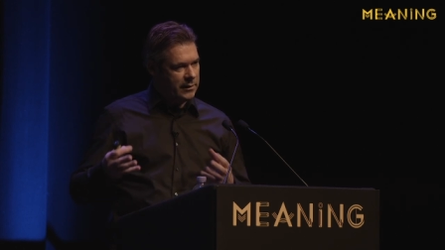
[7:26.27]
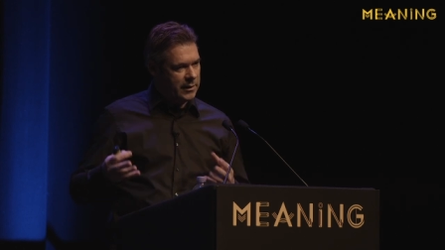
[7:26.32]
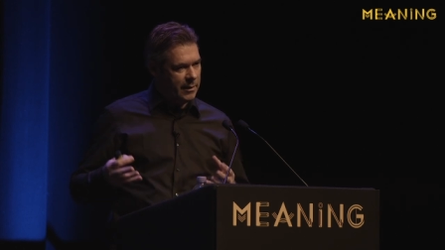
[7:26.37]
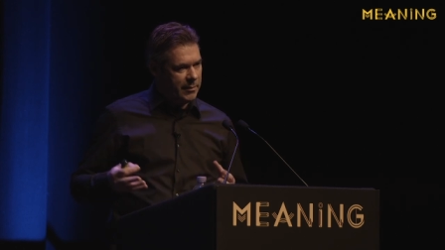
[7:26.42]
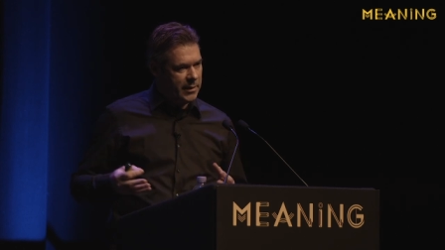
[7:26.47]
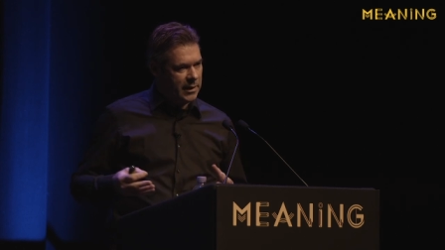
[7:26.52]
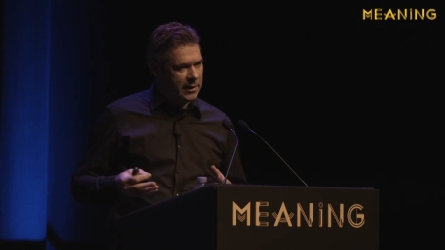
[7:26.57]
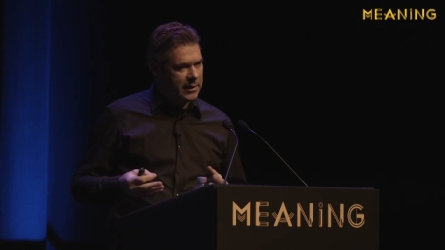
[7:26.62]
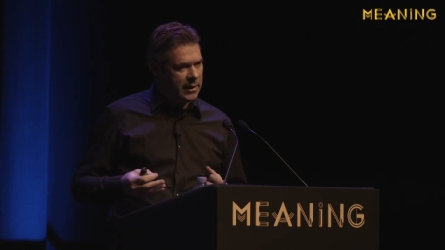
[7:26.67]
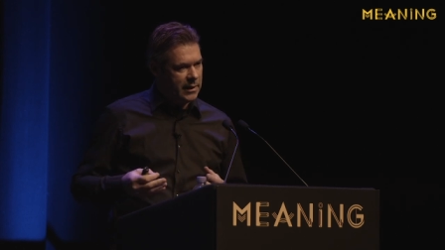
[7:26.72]
they
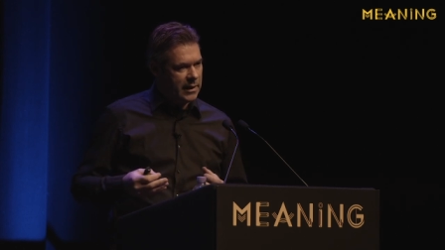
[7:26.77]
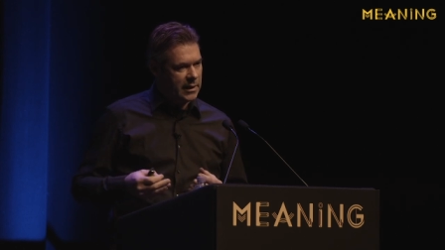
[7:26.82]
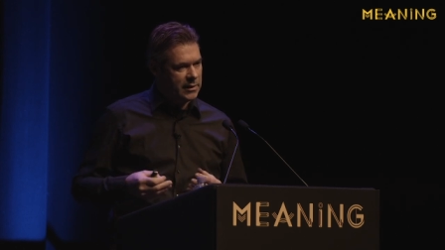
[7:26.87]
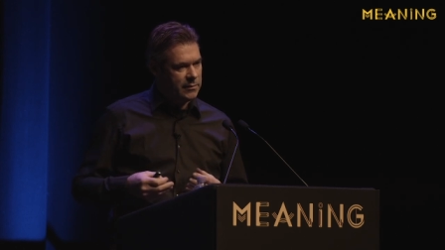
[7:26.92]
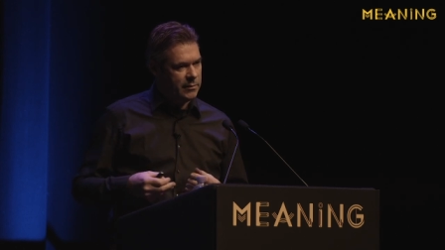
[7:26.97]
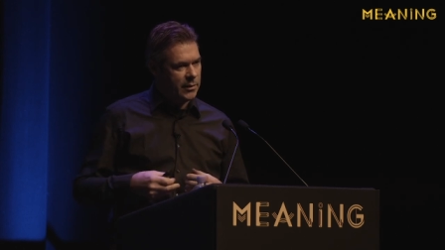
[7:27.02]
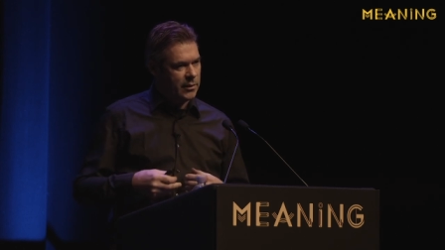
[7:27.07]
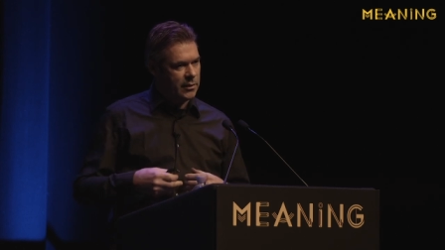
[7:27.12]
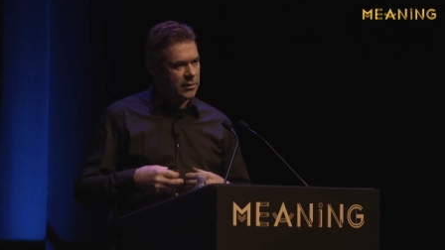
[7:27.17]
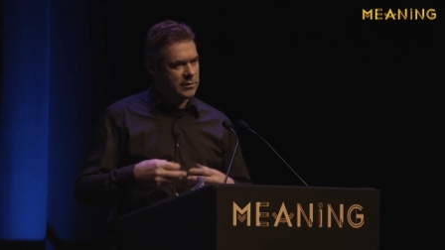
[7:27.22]
built their
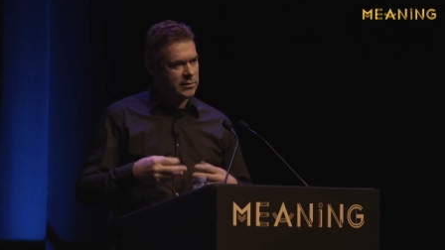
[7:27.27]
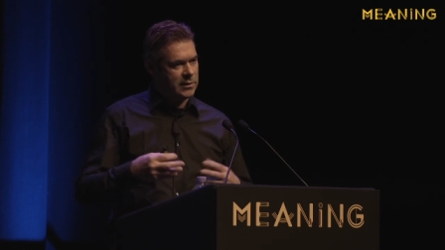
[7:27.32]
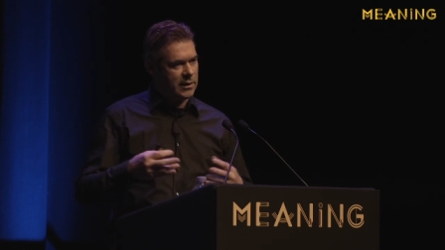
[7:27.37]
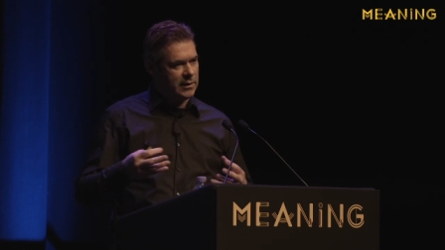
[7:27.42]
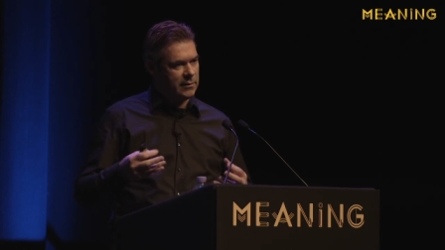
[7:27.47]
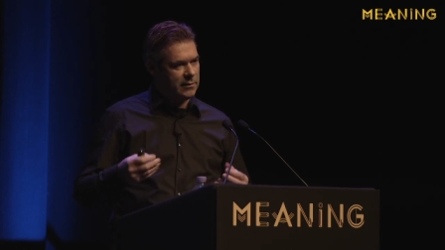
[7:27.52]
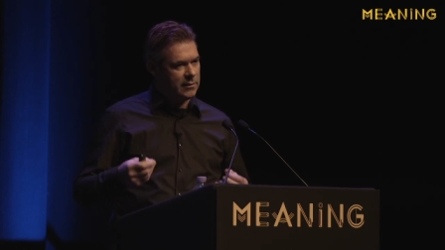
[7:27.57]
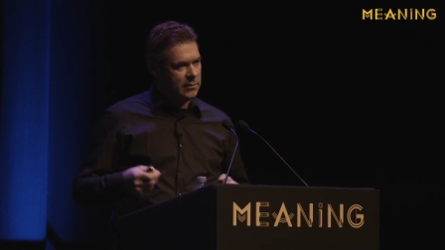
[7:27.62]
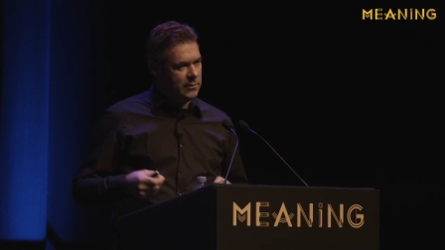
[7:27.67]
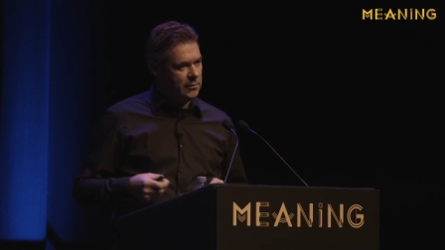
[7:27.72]
networks
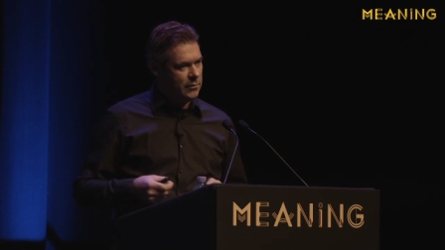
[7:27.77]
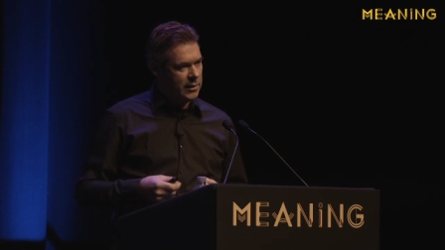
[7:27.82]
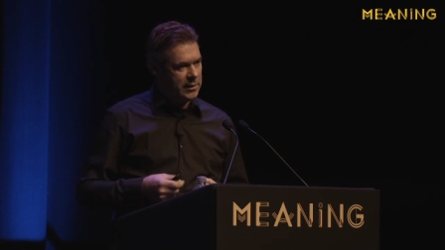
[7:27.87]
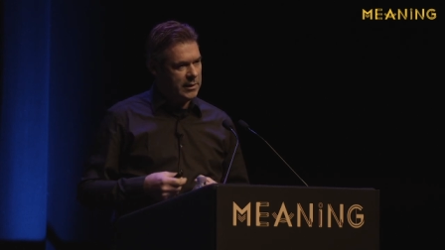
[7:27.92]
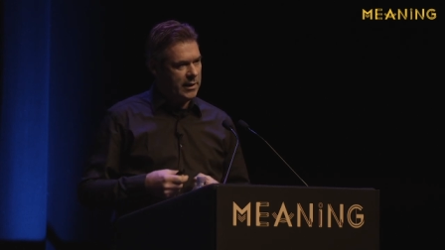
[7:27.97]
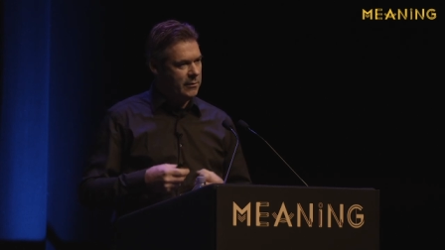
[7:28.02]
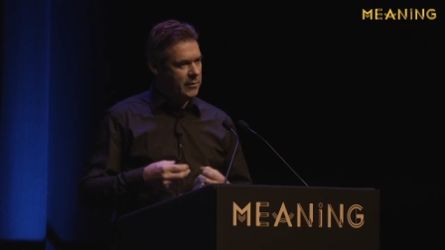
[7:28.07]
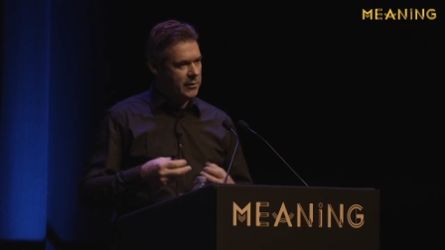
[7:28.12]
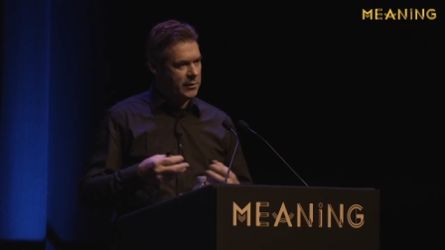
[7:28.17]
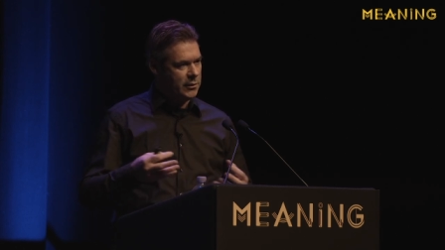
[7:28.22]
and what
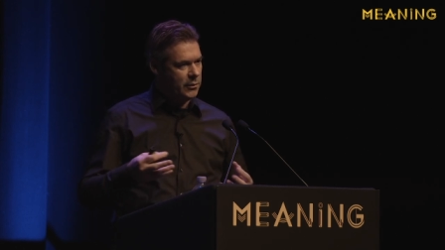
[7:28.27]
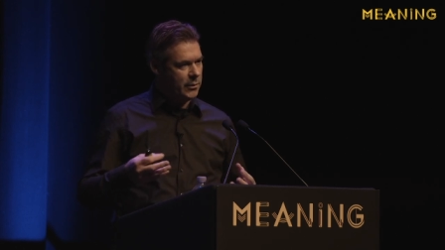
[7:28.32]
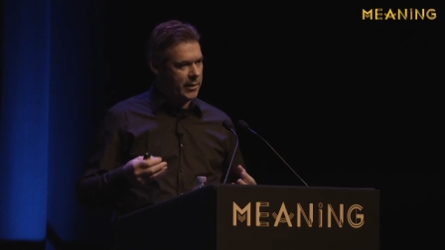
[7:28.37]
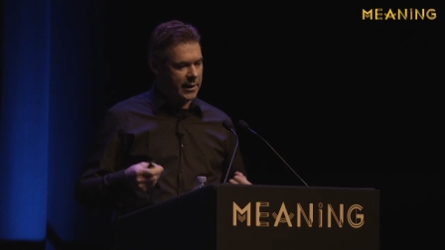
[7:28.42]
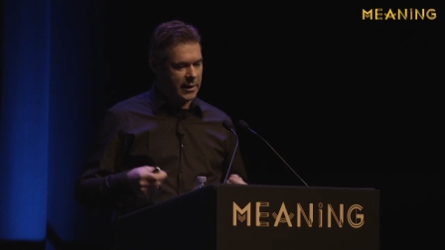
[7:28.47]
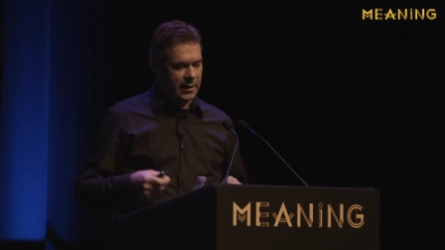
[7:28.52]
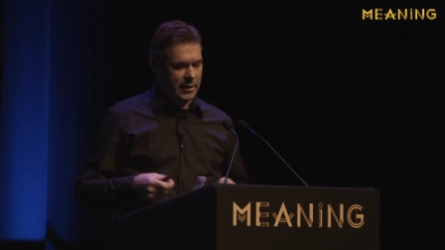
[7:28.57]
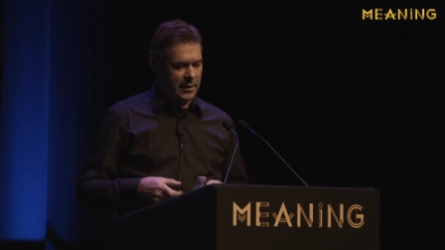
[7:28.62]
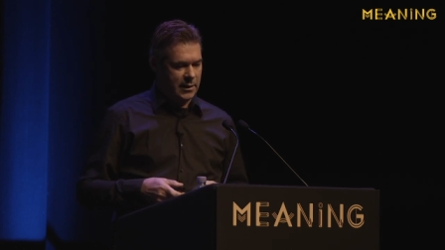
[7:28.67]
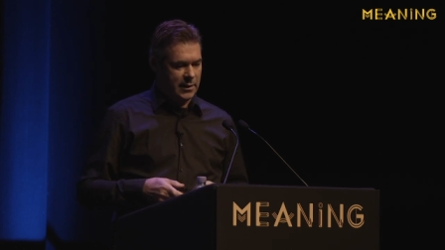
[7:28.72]
they were
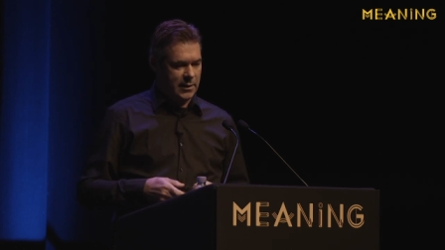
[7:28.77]
doing